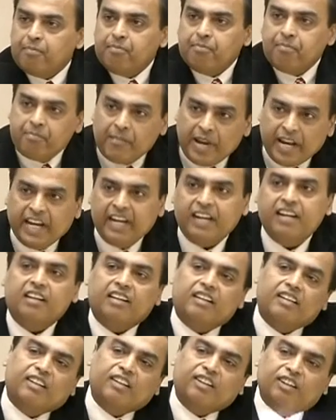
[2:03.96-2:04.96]

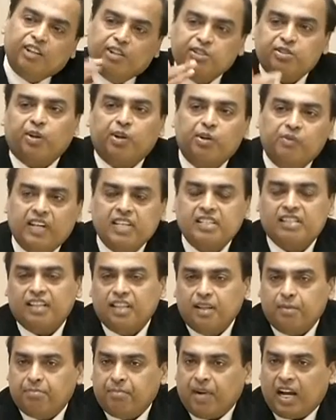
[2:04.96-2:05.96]
Made is always in
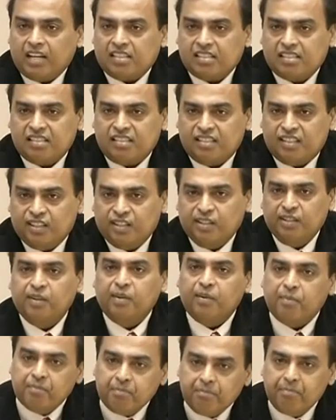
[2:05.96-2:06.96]
the past.
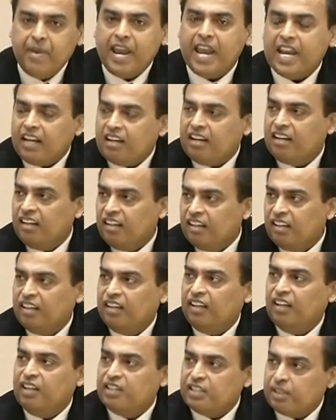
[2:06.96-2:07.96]
Make
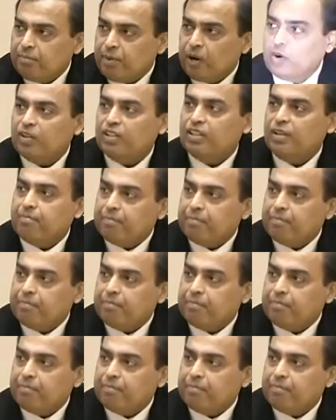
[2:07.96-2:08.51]
is about the